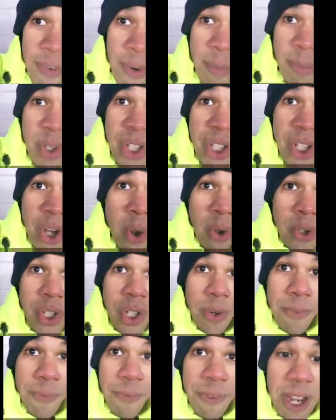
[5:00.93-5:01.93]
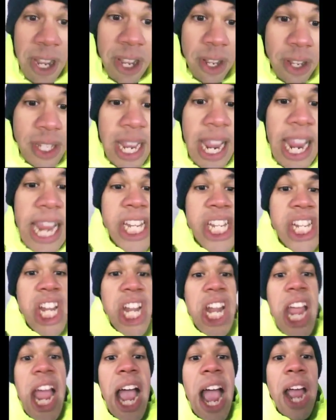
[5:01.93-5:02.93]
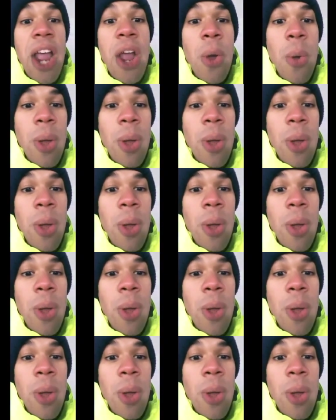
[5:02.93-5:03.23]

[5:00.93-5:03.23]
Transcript: from Soldier Field in Chicago,